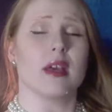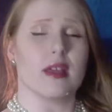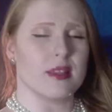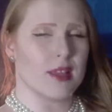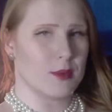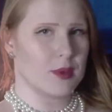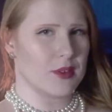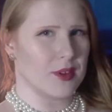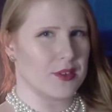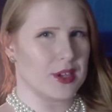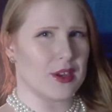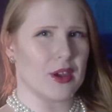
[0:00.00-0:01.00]
Then we
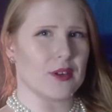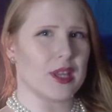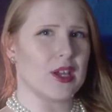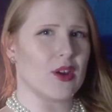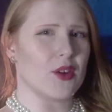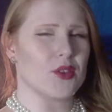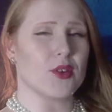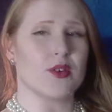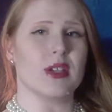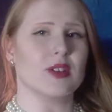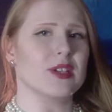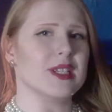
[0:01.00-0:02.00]
found out how King Arthur
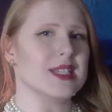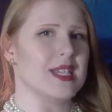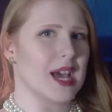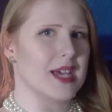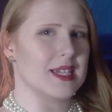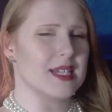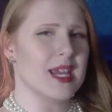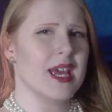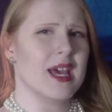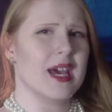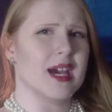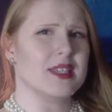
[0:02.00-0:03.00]
nearly died
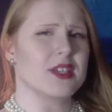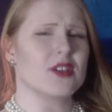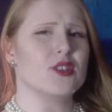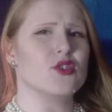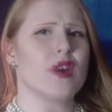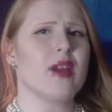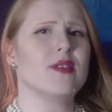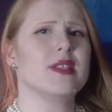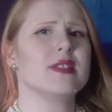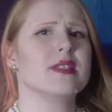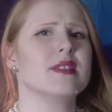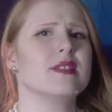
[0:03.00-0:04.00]
at the
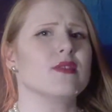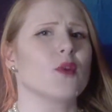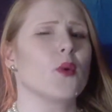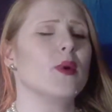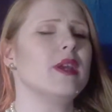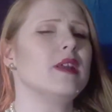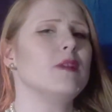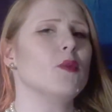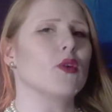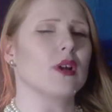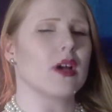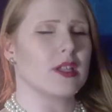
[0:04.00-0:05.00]
contrivances of Queen
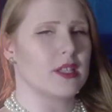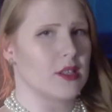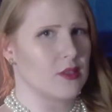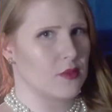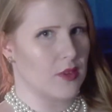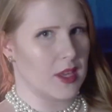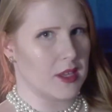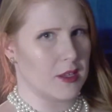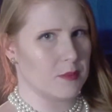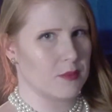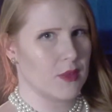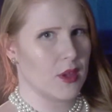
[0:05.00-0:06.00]
Morgana Le Fay,
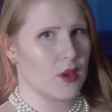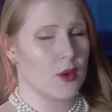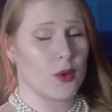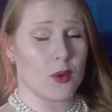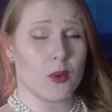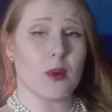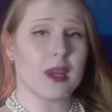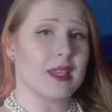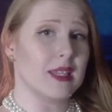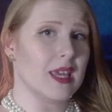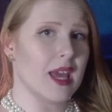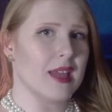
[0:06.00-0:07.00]
who, in
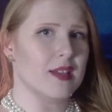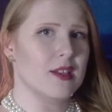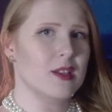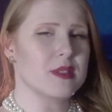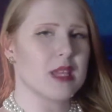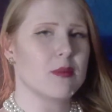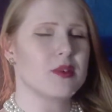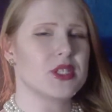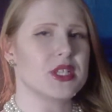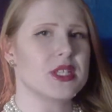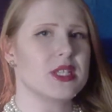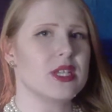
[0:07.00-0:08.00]
the end, was able to
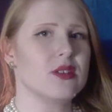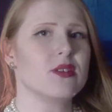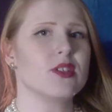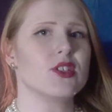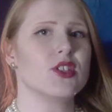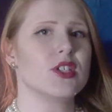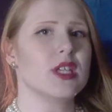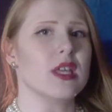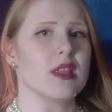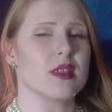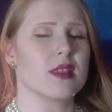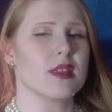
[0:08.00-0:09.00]
steal the
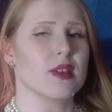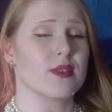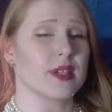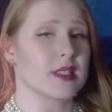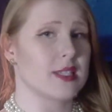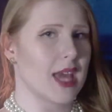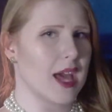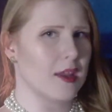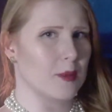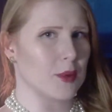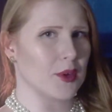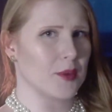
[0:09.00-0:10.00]
sheath of
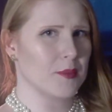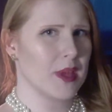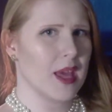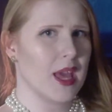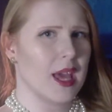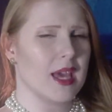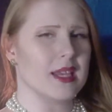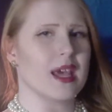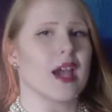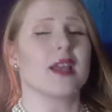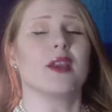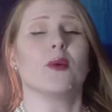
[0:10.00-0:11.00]
Excalibur and
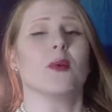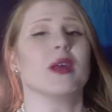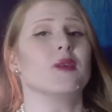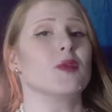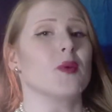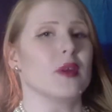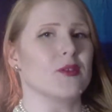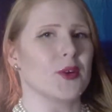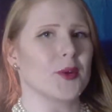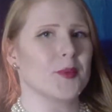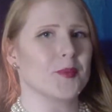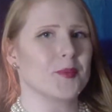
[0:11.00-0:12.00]
hide it away forever.